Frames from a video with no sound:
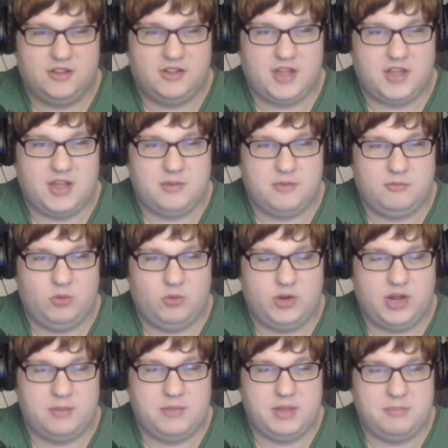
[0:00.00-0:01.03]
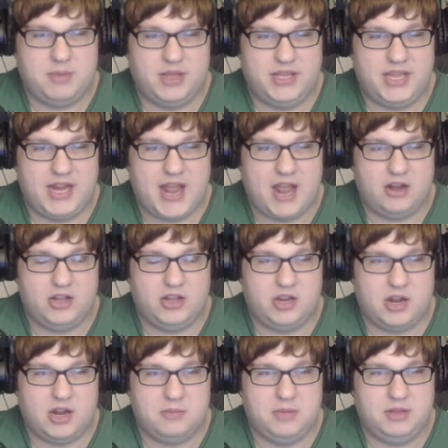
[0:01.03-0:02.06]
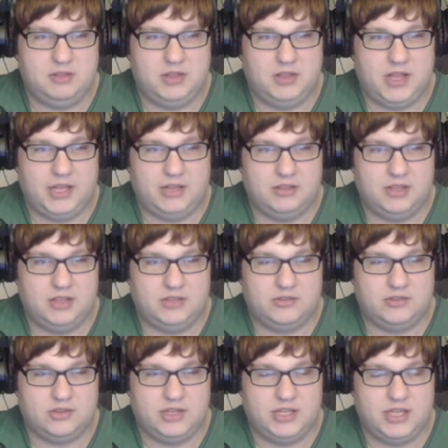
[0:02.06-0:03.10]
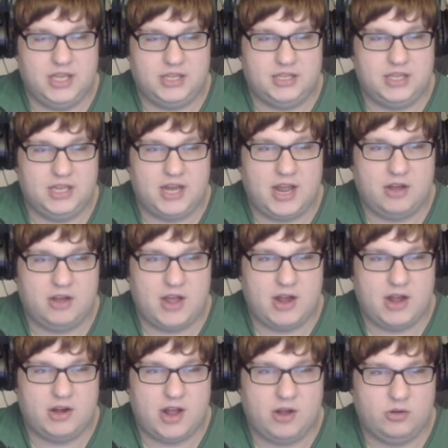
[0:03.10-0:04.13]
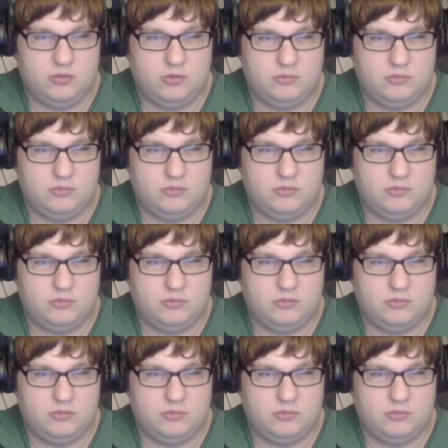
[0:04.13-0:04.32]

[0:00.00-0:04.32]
I, uh, when I mean by get out of here, I mean like literally get get out, out, out.